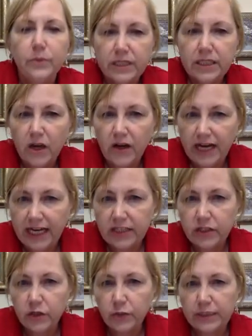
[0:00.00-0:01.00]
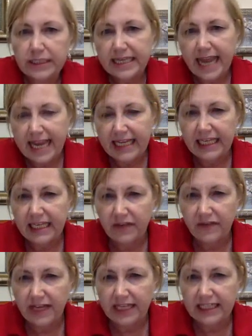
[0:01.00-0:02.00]
We saw our answer was
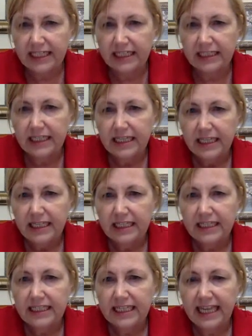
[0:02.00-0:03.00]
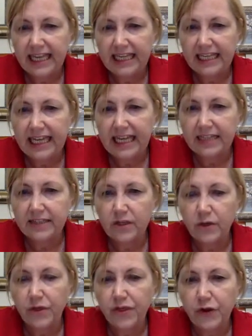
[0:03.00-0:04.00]
negative, indicating
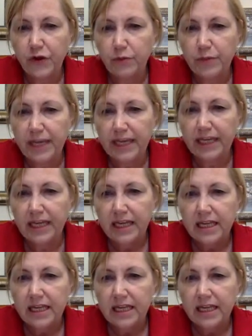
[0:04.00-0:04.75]
exothermic,